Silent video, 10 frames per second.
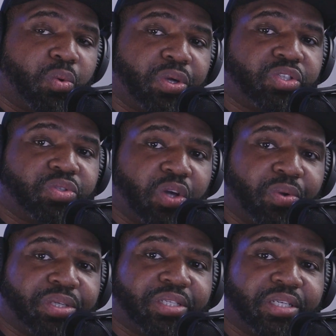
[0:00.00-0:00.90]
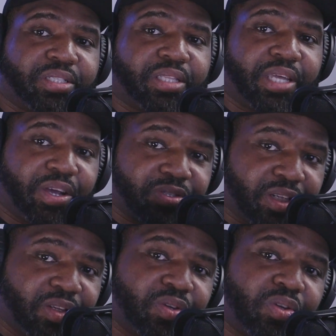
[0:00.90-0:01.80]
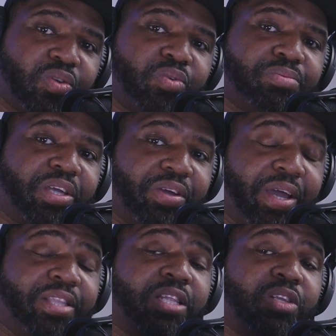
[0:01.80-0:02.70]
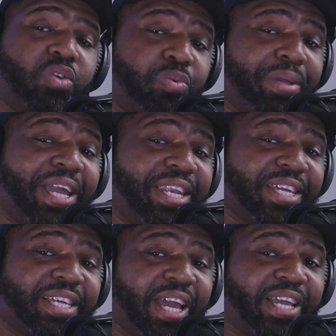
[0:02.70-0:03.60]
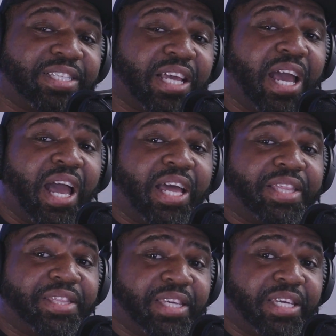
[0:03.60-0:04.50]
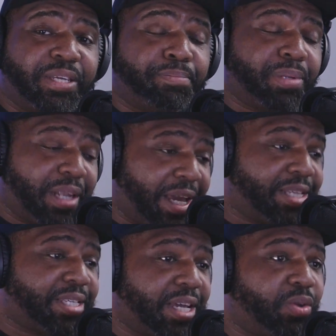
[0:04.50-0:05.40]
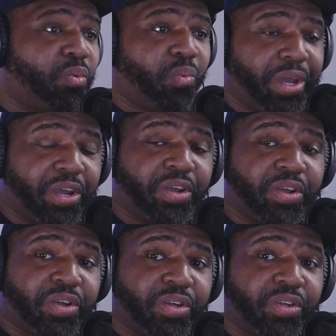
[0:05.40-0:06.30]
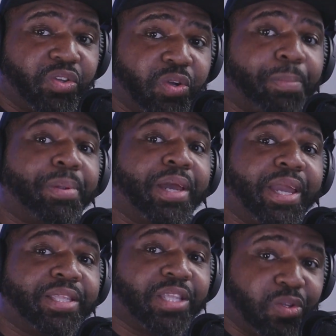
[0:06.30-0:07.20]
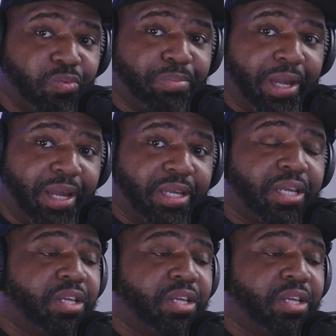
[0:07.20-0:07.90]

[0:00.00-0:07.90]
so what you notice is that there's a little loop there and the loop indicates the place and where you're playing the loop back.